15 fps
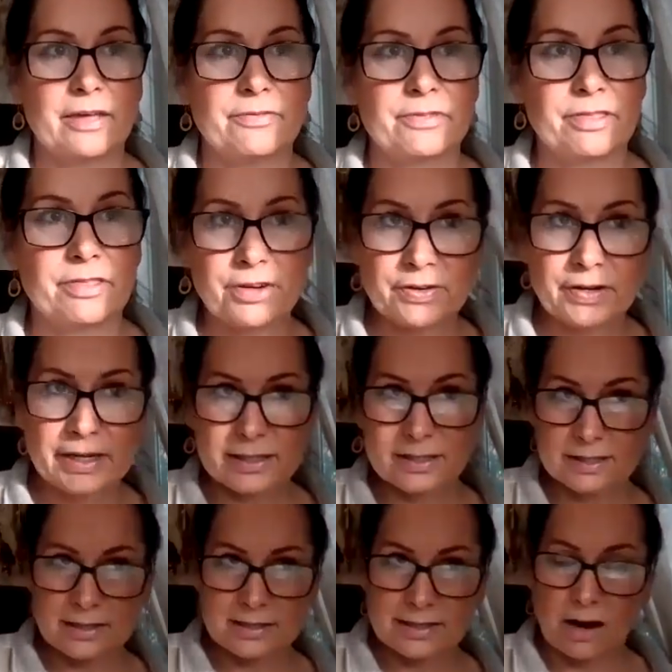And the theory
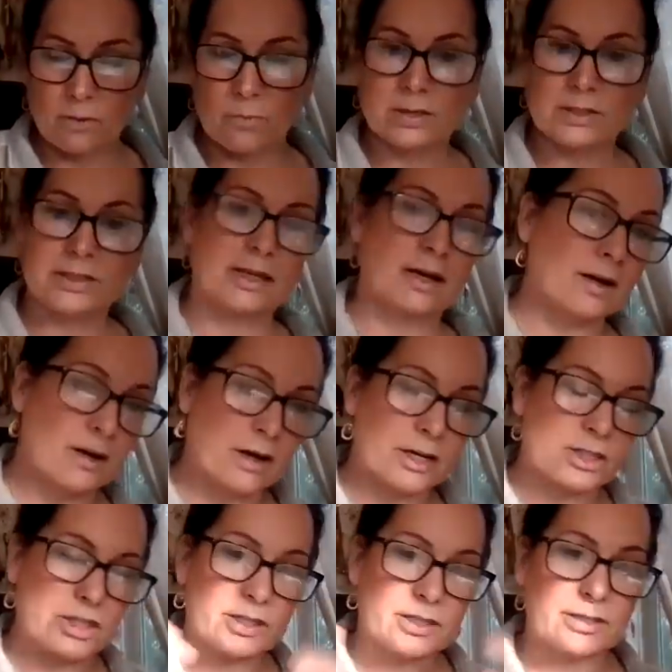is that once the
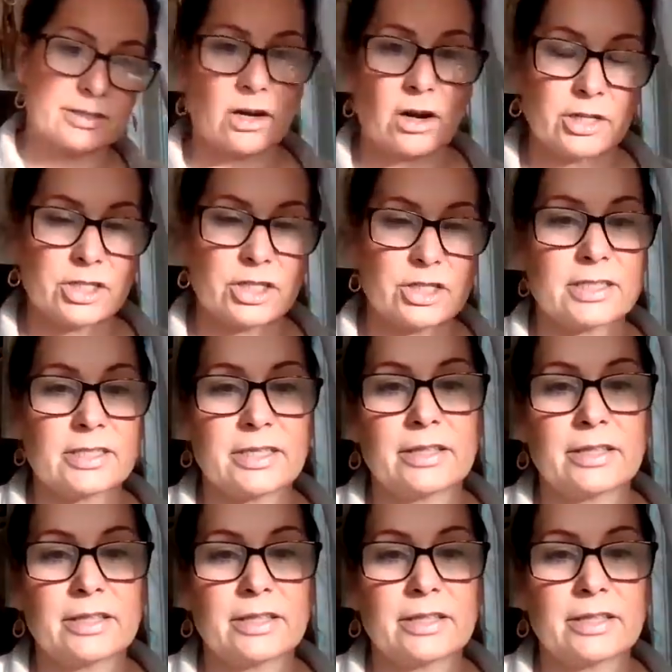unconscious is conscious,